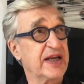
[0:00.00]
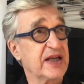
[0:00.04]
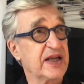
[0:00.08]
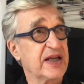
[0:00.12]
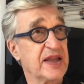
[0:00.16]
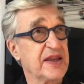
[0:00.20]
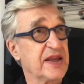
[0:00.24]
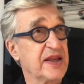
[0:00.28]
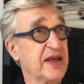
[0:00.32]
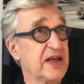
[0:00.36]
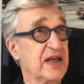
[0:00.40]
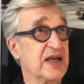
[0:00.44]

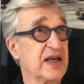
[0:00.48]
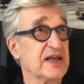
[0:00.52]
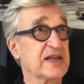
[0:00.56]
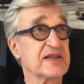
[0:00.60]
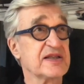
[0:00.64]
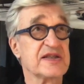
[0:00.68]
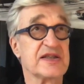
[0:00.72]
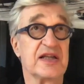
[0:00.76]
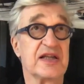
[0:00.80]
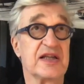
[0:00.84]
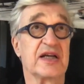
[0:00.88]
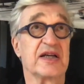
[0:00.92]
And then I
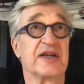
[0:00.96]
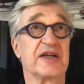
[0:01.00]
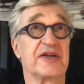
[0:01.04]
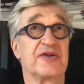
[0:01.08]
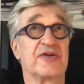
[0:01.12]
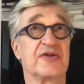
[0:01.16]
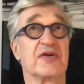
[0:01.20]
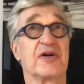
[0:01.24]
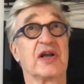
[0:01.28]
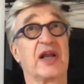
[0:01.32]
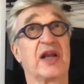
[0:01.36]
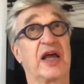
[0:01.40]
started
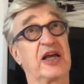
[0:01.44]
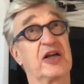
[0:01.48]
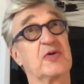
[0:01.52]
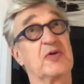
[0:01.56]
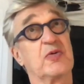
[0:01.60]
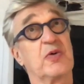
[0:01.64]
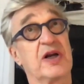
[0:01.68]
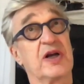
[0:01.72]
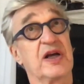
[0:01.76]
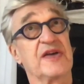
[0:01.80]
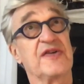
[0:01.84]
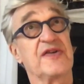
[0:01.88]
to like
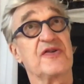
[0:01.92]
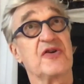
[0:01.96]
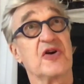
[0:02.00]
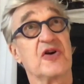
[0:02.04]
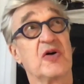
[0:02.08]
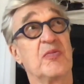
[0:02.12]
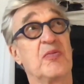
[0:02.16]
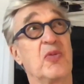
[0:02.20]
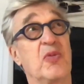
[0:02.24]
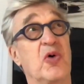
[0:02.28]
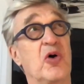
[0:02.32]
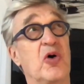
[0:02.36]
what I saw
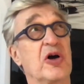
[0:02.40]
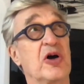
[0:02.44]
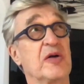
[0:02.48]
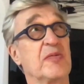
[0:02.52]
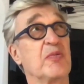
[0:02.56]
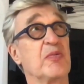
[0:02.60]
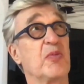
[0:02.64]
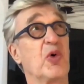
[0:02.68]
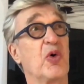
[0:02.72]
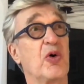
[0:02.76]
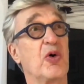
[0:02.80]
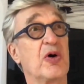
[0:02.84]
more and
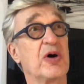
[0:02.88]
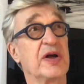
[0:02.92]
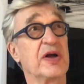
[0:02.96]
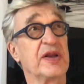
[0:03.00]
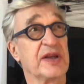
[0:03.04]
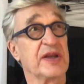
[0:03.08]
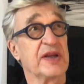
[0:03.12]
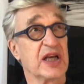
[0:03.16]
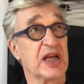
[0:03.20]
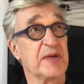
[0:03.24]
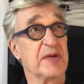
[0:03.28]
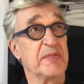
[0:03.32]
more. And
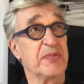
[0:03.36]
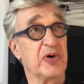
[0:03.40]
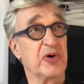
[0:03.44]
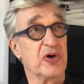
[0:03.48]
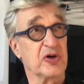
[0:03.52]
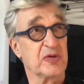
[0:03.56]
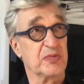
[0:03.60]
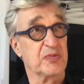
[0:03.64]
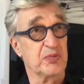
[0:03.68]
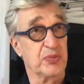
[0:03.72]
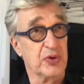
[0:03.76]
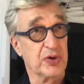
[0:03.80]
then I
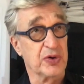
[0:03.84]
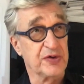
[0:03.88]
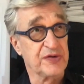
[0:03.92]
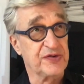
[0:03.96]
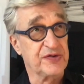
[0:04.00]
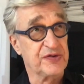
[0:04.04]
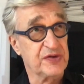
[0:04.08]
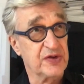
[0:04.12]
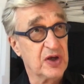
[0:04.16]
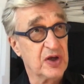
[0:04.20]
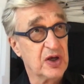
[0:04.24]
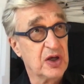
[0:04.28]
bought
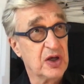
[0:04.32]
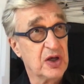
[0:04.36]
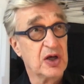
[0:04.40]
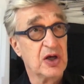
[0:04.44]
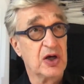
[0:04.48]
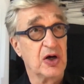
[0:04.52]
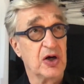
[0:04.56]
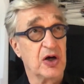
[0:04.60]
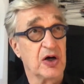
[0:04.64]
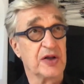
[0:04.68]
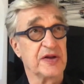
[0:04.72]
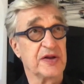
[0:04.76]
books
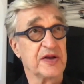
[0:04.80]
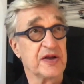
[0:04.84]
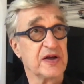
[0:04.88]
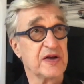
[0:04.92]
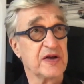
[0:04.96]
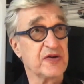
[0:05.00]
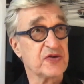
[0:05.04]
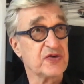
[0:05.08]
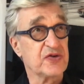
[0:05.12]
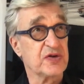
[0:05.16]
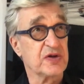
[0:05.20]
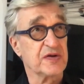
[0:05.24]
on the
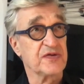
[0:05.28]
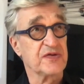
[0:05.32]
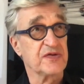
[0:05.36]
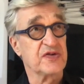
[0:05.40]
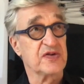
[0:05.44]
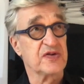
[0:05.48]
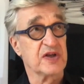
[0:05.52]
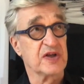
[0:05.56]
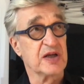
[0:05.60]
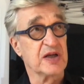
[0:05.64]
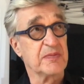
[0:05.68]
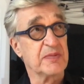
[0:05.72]
history of
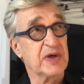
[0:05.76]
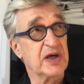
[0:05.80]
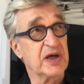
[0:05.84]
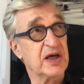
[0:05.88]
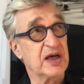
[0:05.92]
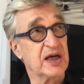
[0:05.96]
cinema.